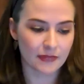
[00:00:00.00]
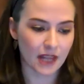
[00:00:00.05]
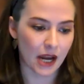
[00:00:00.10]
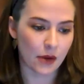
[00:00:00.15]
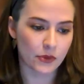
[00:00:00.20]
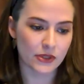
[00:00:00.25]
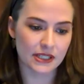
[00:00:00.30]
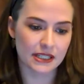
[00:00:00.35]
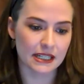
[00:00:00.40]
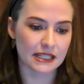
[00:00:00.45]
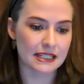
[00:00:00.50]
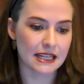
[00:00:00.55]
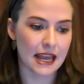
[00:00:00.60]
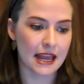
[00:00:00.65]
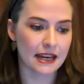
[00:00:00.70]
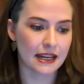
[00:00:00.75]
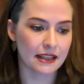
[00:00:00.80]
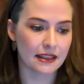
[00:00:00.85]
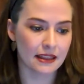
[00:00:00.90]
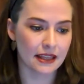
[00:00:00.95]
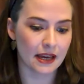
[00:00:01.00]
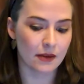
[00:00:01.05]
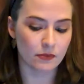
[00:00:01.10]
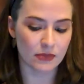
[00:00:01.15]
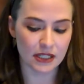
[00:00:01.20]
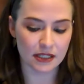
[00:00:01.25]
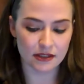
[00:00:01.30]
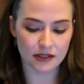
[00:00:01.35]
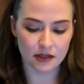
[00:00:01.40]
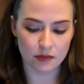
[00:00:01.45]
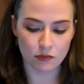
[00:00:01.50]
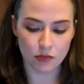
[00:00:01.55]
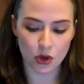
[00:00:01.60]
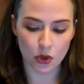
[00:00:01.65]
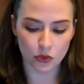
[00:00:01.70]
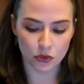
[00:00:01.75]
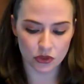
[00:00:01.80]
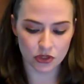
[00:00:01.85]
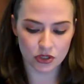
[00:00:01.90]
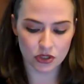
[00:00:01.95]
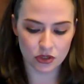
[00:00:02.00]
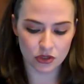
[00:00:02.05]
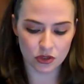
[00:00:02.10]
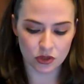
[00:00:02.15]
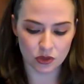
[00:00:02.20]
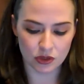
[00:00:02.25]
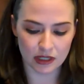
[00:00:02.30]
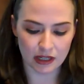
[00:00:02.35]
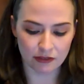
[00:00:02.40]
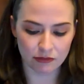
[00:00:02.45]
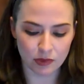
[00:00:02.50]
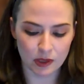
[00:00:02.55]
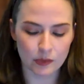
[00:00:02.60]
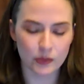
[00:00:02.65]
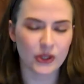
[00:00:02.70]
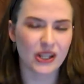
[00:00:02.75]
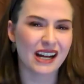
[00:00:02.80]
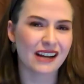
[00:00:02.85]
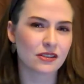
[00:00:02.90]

I would say, tenet that means the most to deaf people.